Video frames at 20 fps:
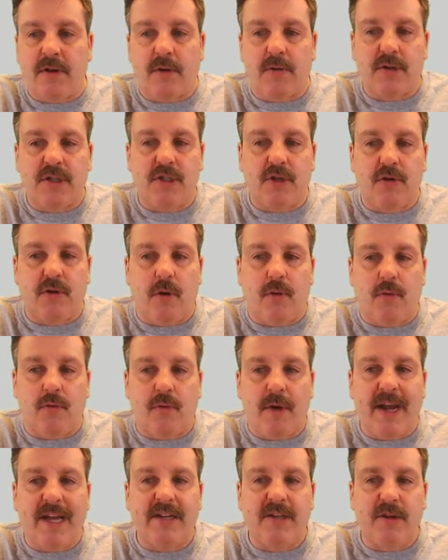Notice you go
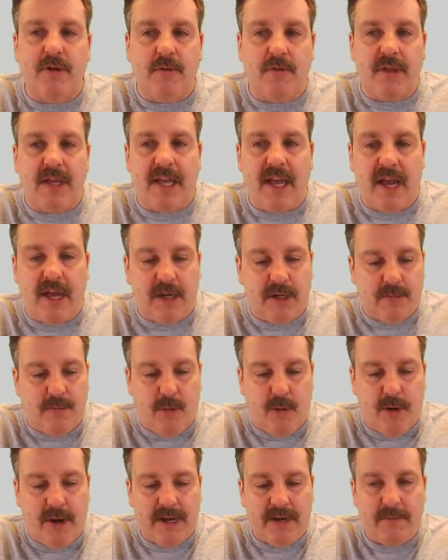right to the
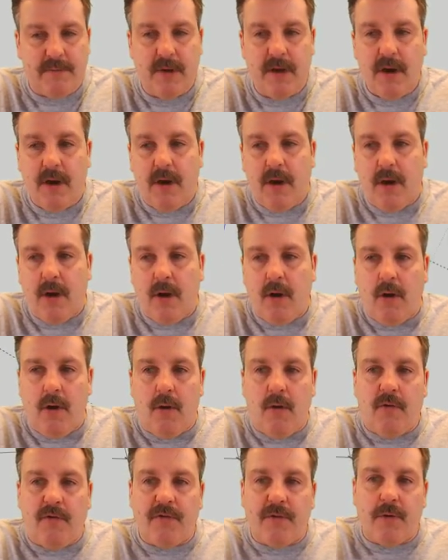endpoint.
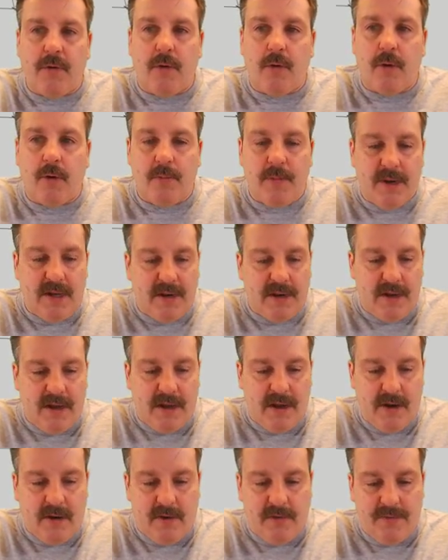O for orbit,
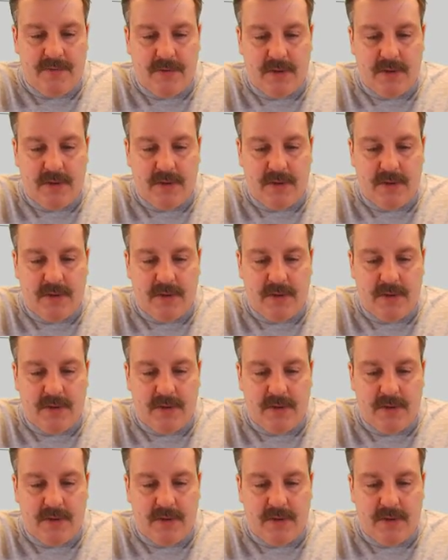L for